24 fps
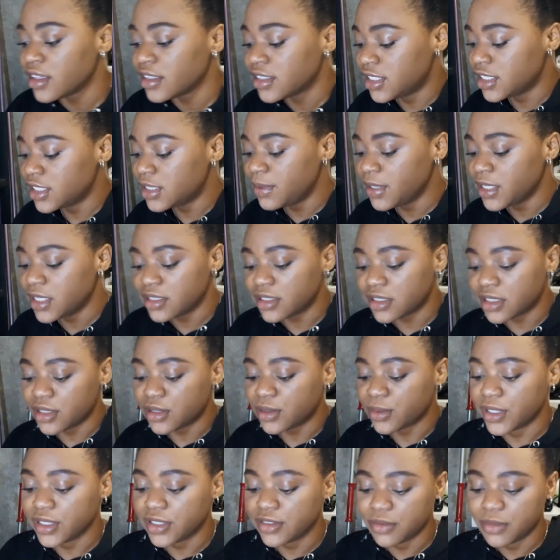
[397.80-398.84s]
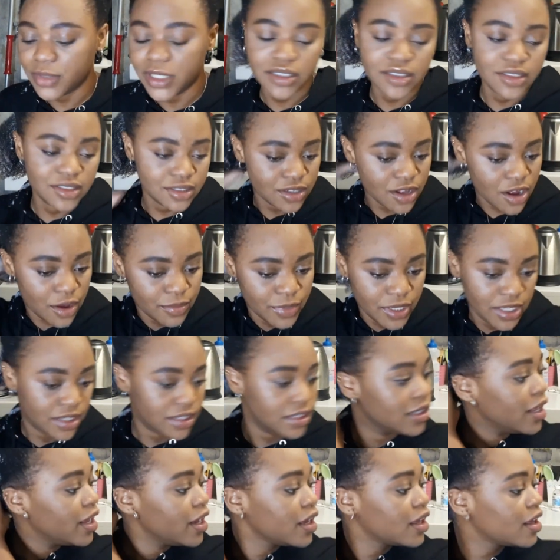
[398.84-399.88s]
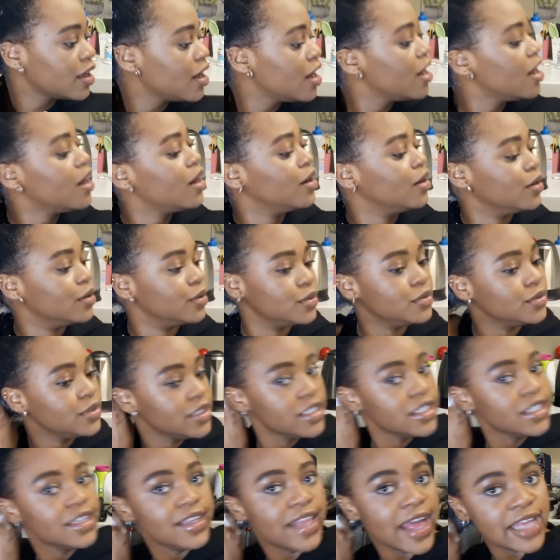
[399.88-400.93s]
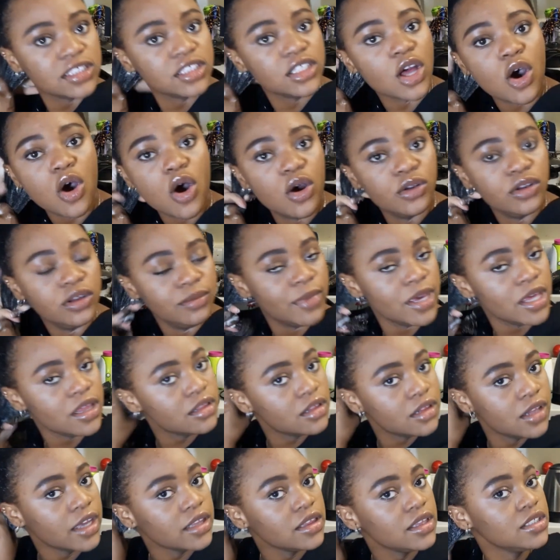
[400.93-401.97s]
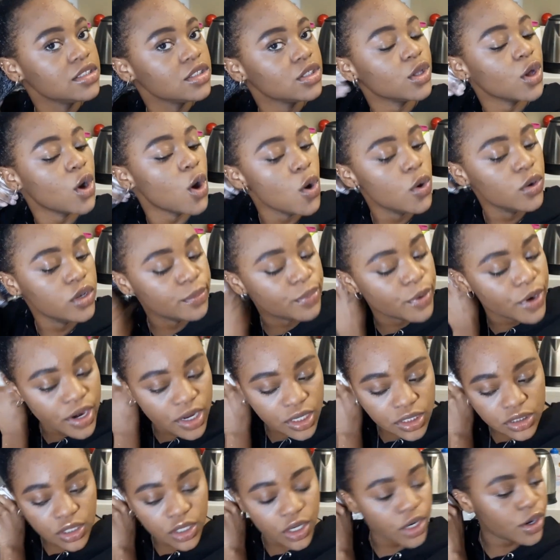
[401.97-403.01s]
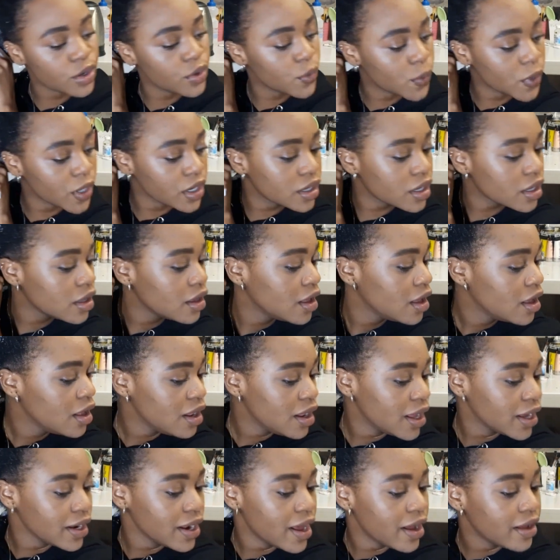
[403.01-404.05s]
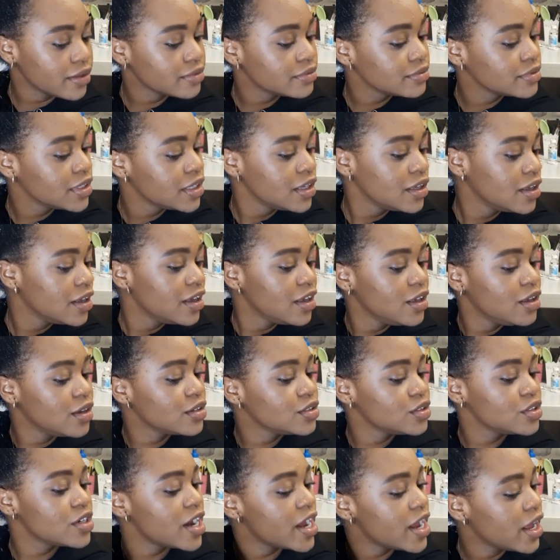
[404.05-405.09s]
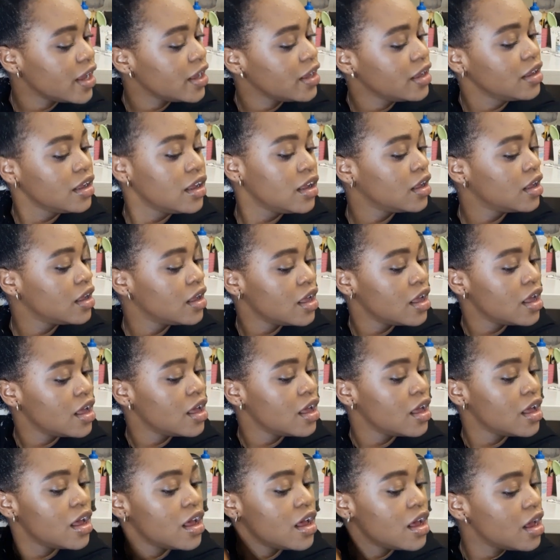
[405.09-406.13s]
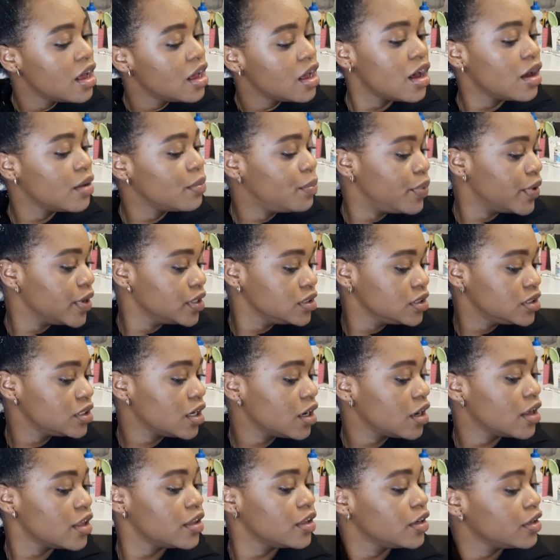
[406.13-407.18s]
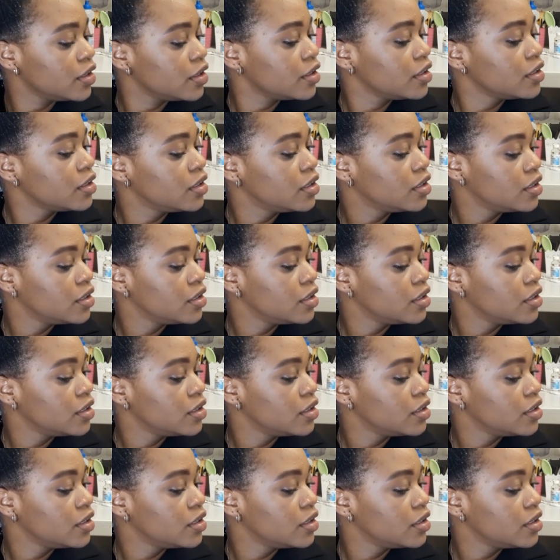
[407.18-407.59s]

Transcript: just because this works for me does not mean like, oh, that's the only like these are the only products that are gonna work. Like, nah. You can try a bunch other